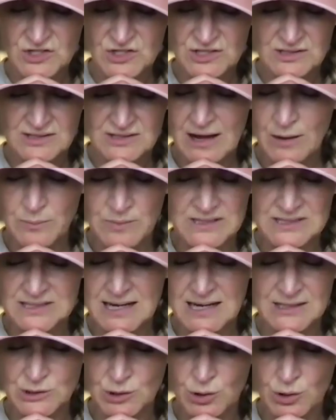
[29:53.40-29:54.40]
just help us
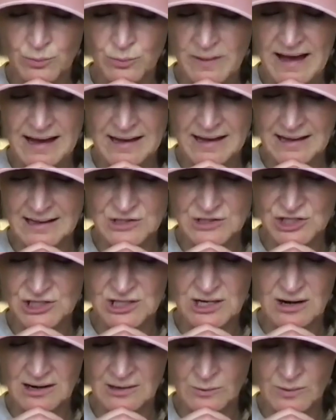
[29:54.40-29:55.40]
not to hold back in
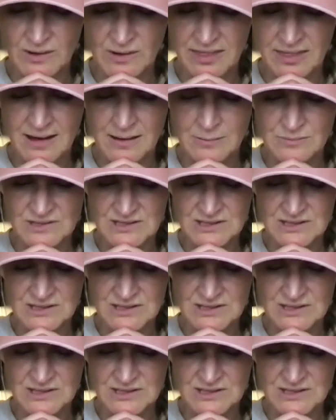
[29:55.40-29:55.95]
sharing with them.